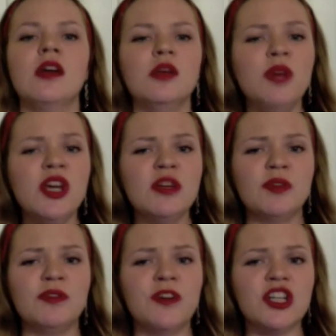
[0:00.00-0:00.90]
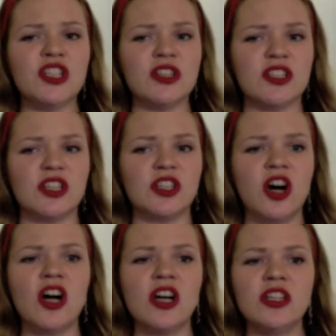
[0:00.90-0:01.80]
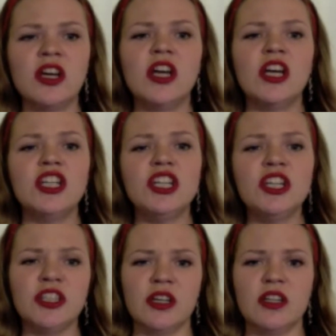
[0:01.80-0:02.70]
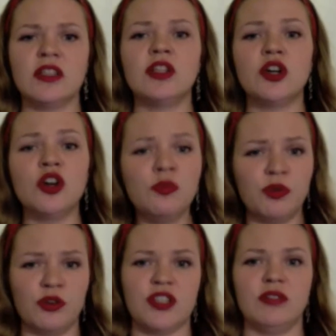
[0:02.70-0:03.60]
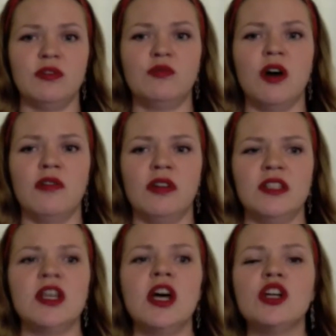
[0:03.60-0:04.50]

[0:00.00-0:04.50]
Being a perfectionist at heart, she thinks that her personal qualities